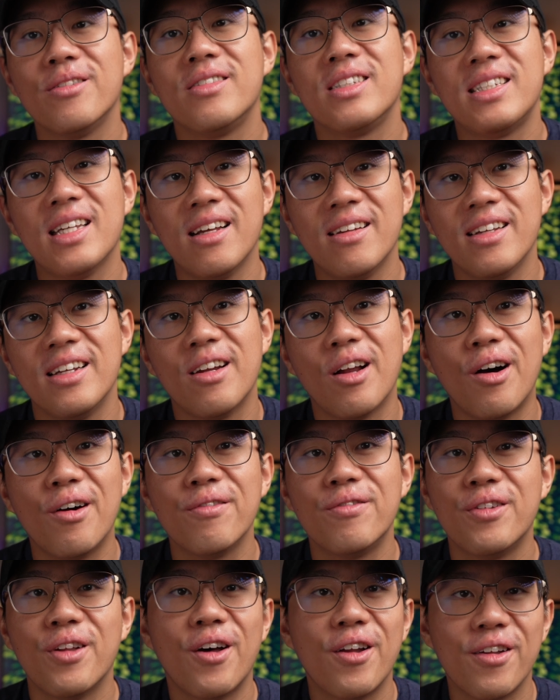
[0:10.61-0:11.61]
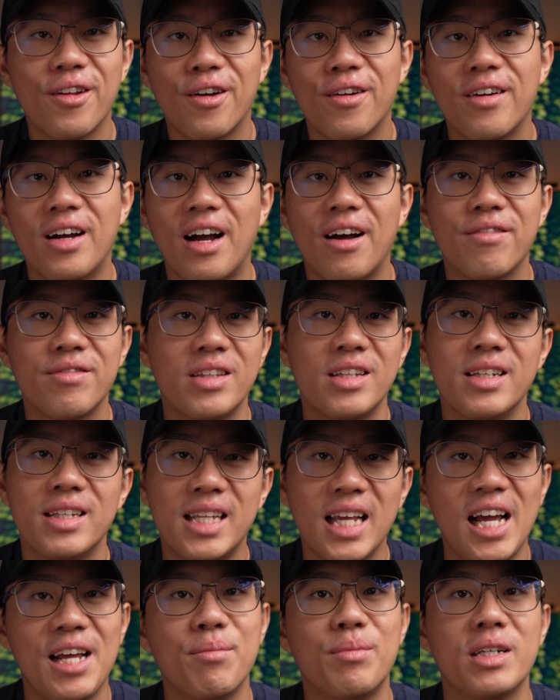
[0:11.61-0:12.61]
to sell it off not long
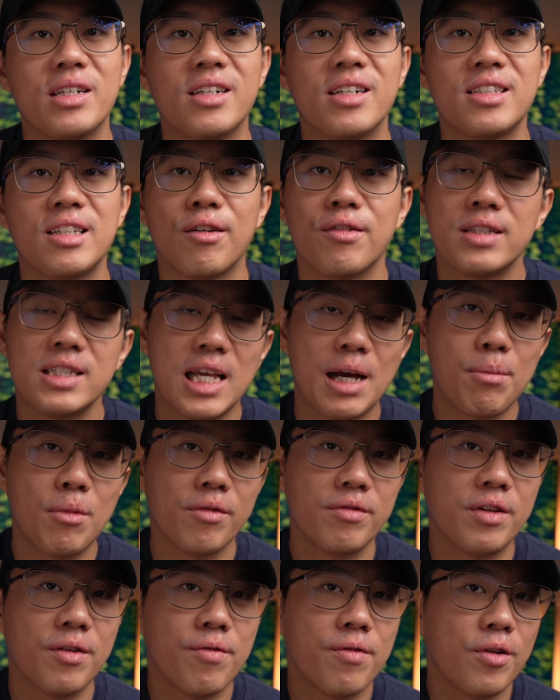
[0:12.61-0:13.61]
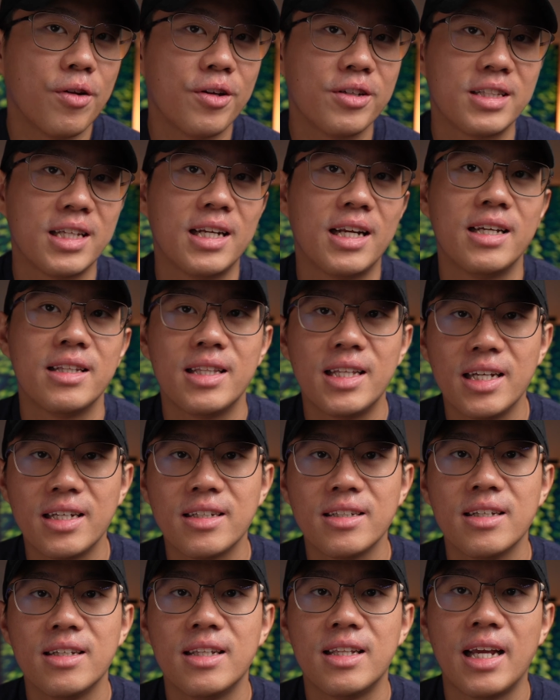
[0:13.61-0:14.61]
after that because of some of the flaws that I
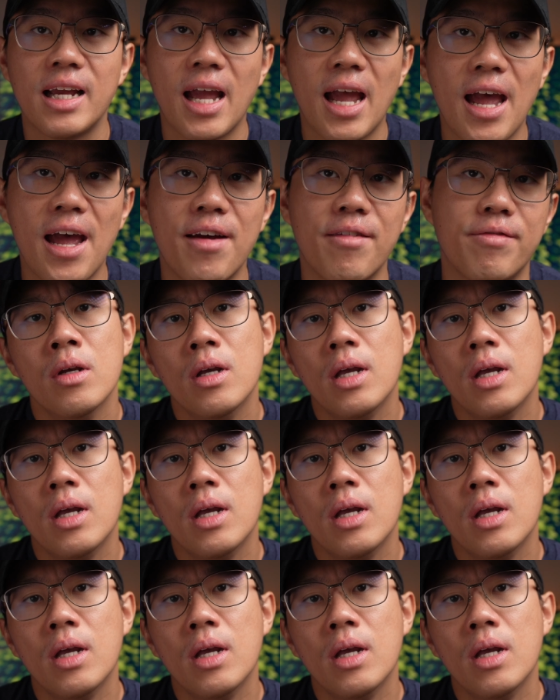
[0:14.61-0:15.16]
think they have.